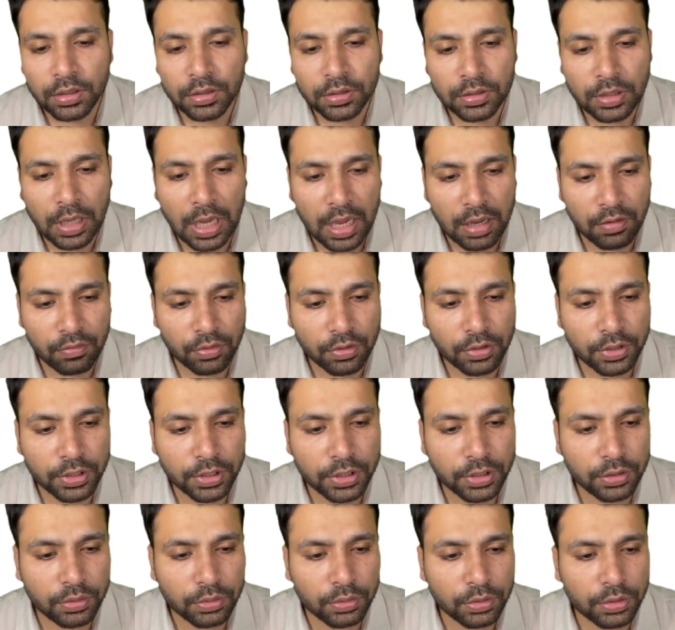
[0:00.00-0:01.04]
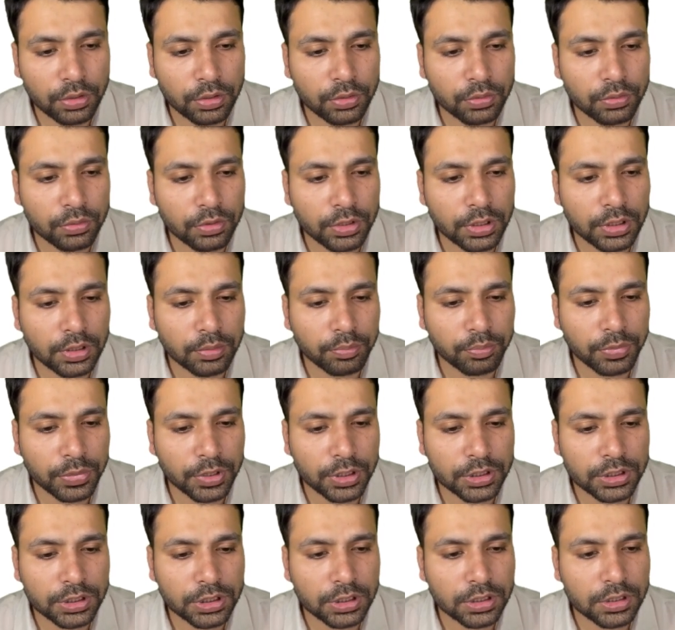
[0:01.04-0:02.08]
I've already told you in a
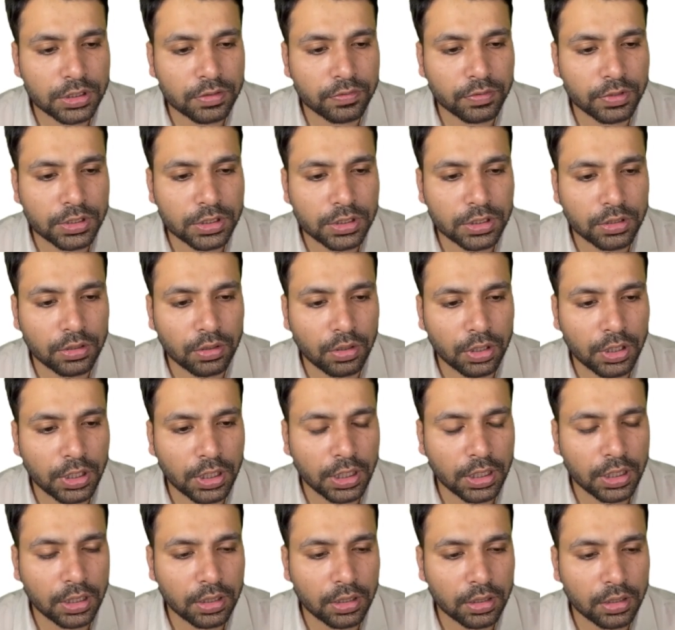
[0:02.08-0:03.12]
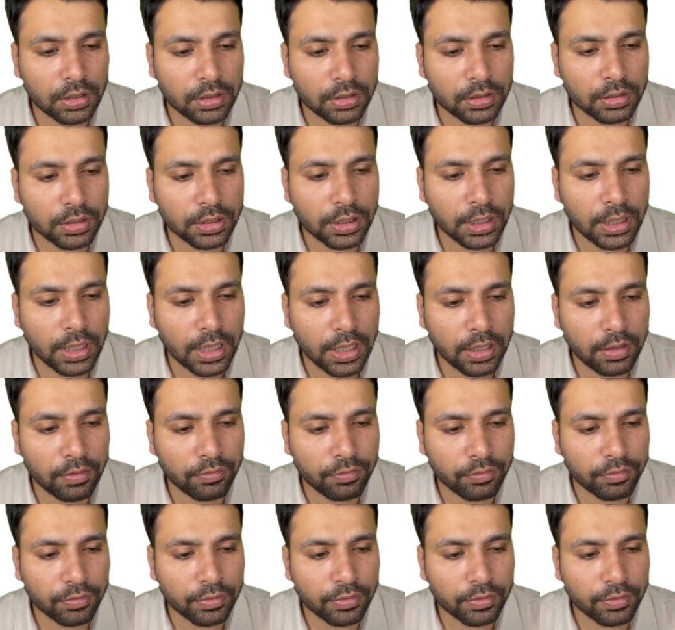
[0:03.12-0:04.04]
patients with cirrhotic, they have